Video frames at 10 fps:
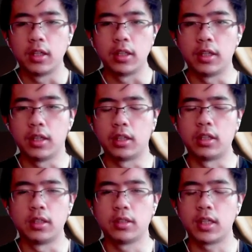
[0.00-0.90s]

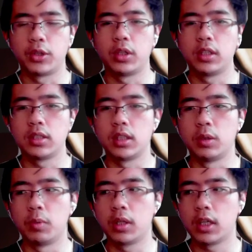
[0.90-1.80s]
scheduling just
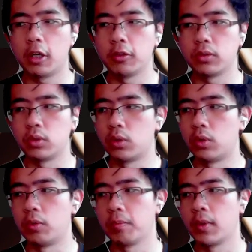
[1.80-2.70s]
didn't work out.
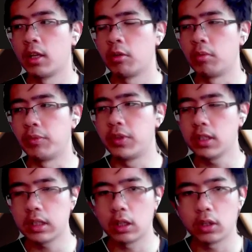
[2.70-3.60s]
So with
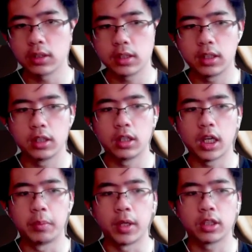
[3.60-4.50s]
this loss here,
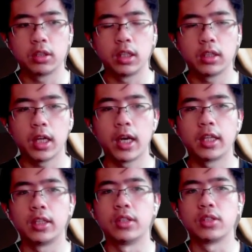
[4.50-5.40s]
I'm actually
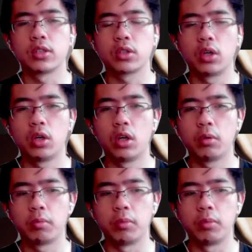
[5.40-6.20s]
tied in score